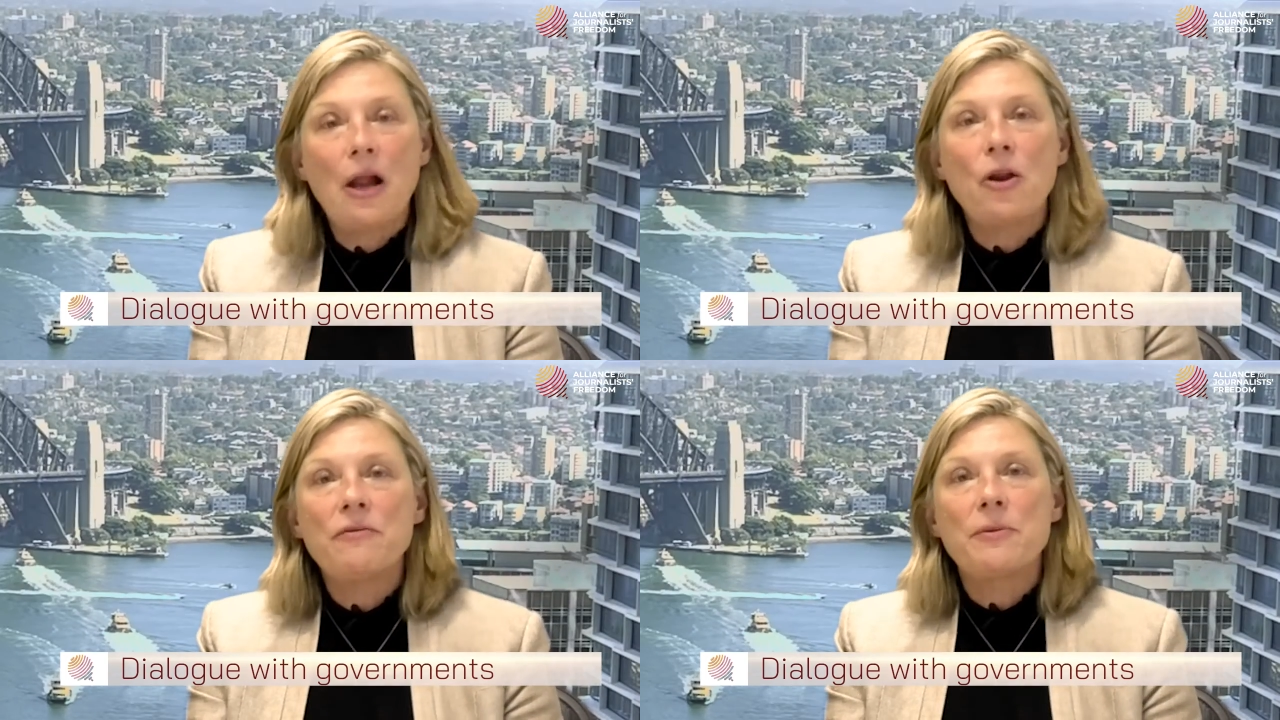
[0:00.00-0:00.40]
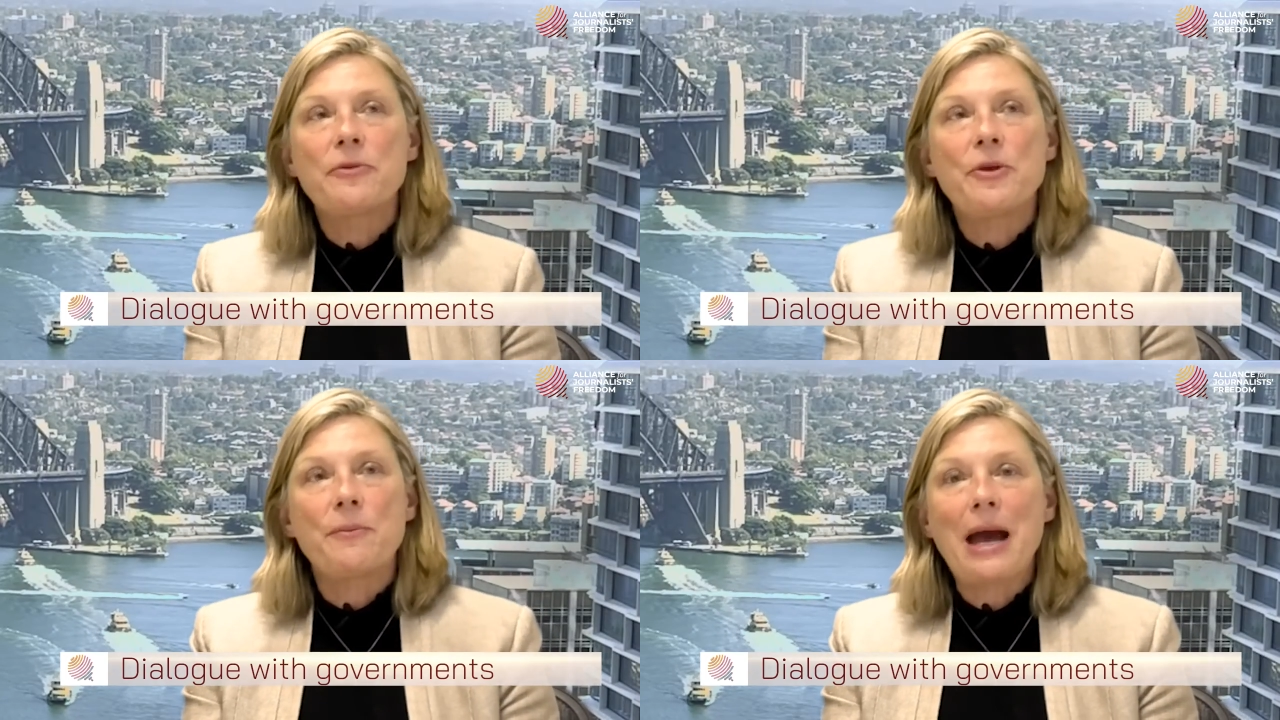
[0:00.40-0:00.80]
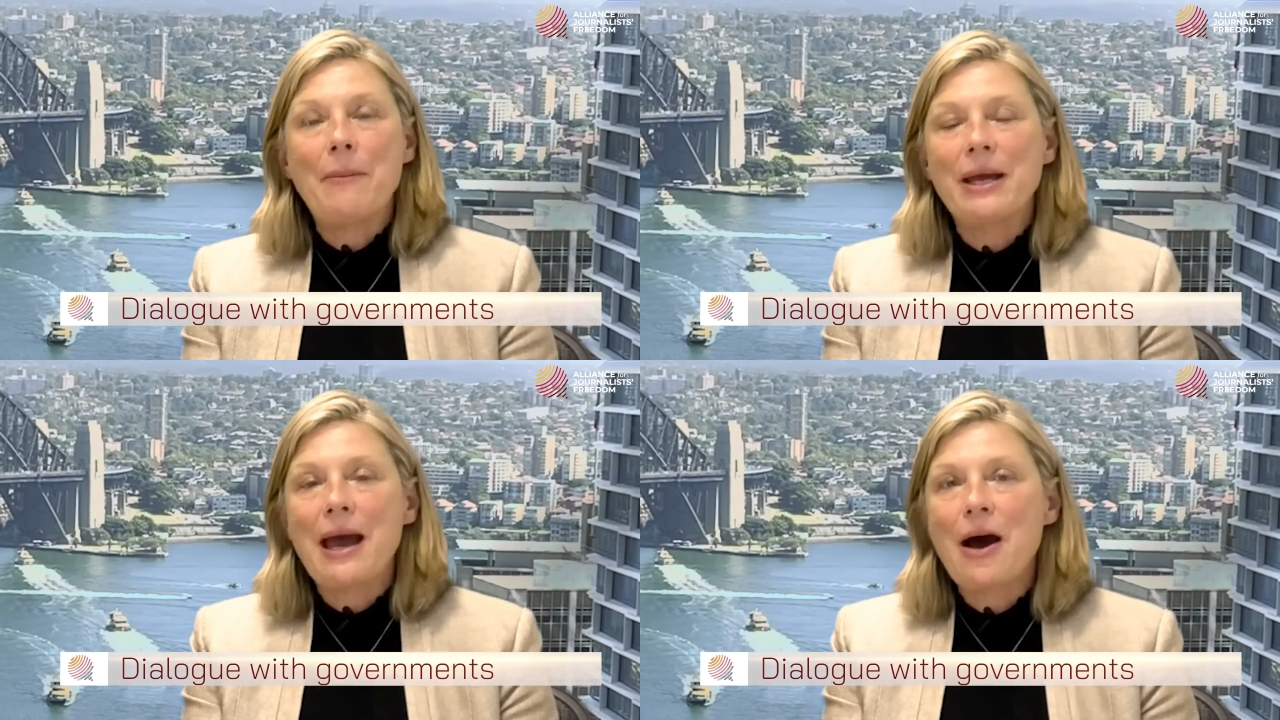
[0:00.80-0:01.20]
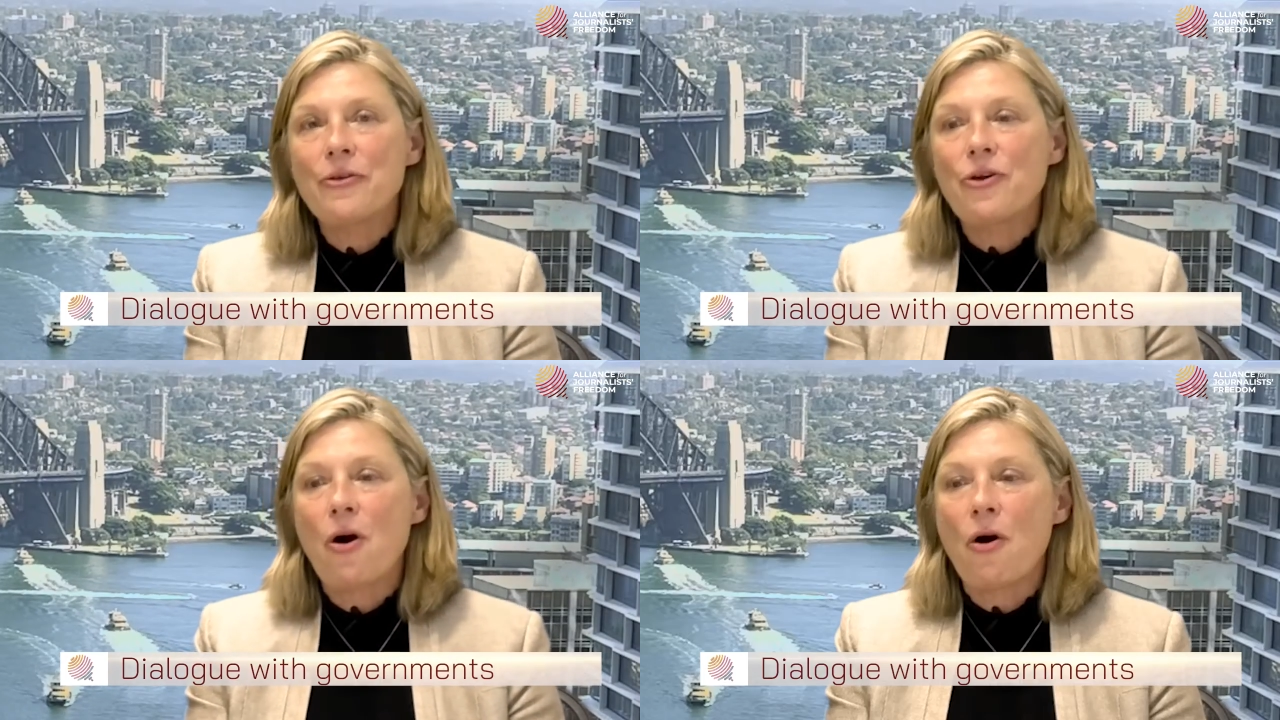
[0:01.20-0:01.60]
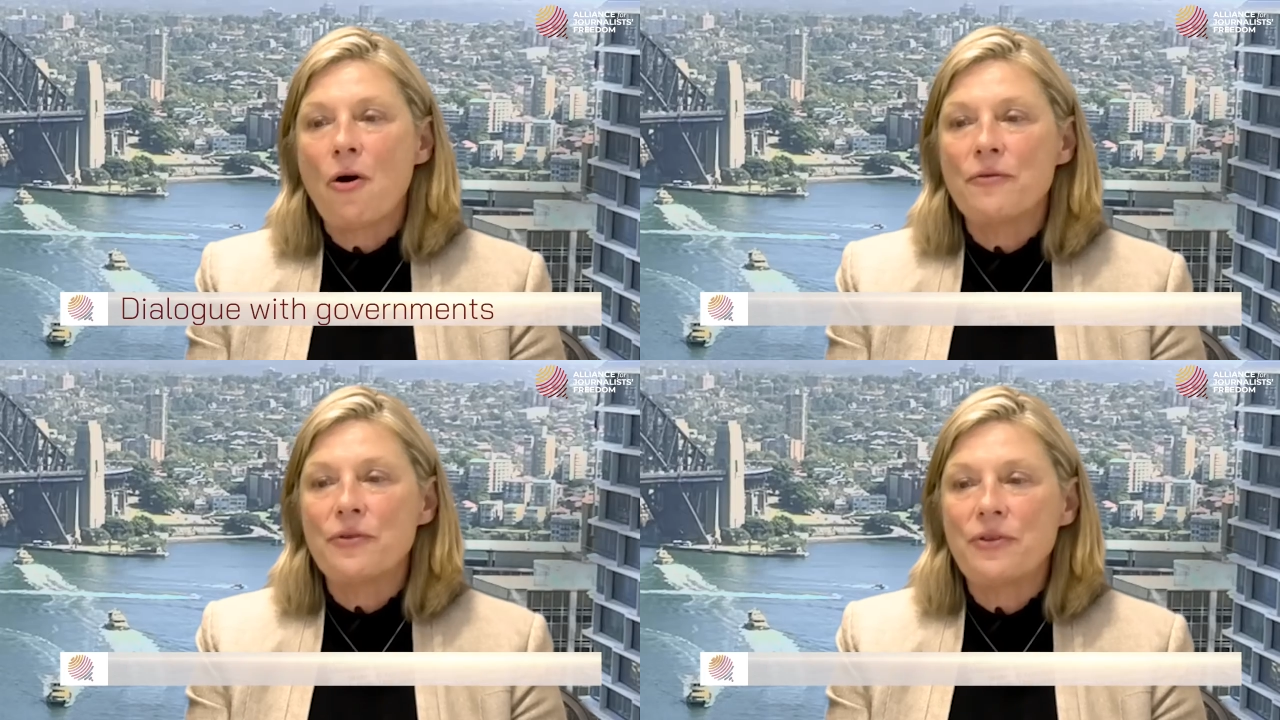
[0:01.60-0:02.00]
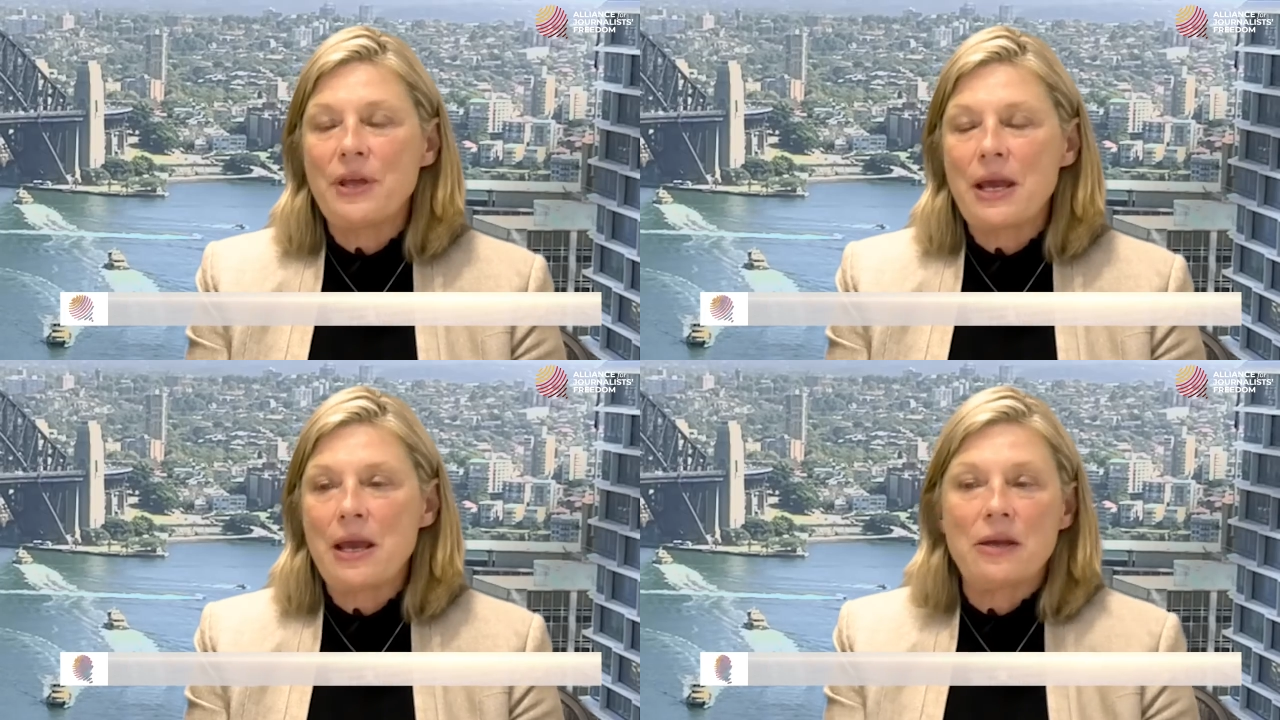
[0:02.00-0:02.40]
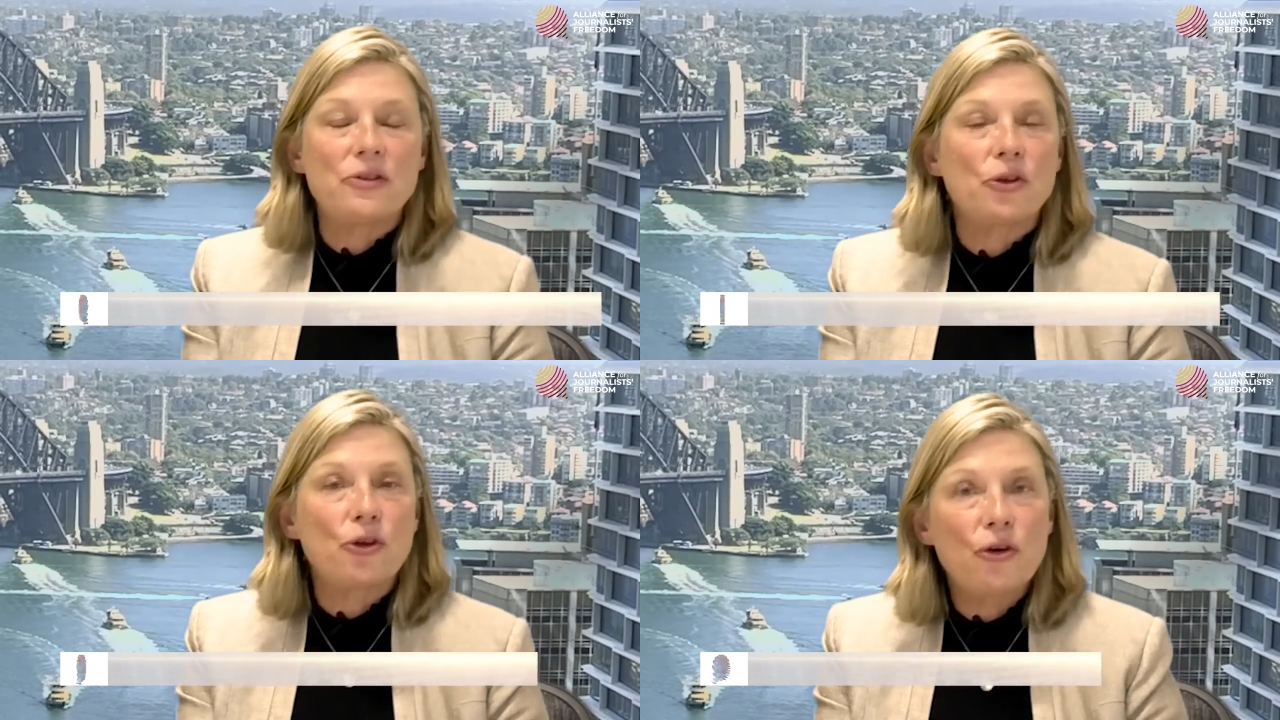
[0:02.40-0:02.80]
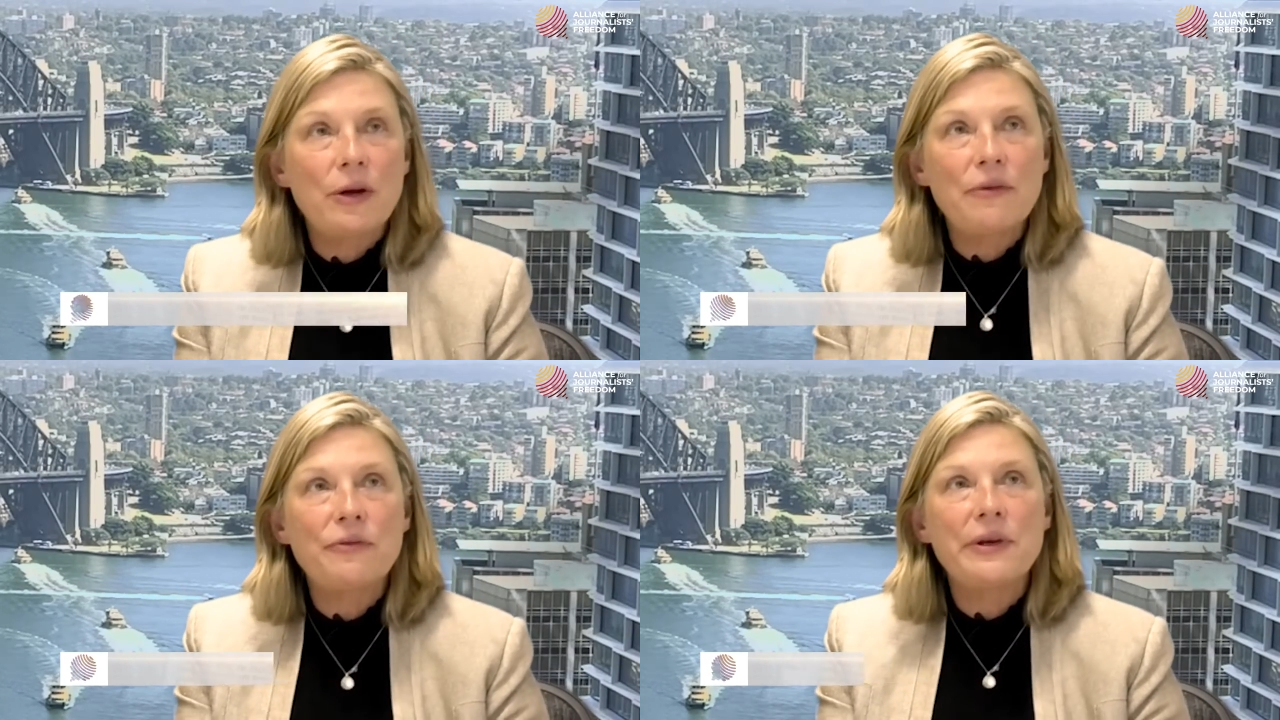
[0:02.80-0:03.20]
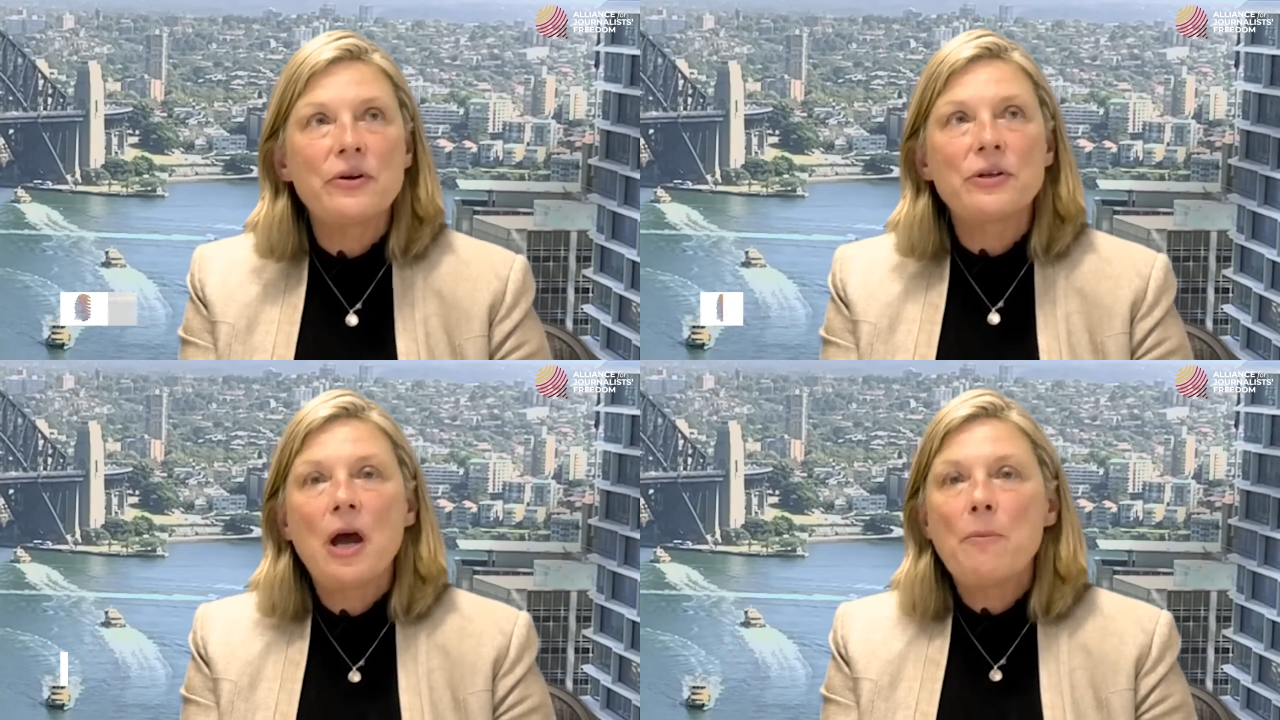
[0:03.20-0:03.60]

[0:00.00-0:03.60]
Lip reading: lot of them coming out of the security field,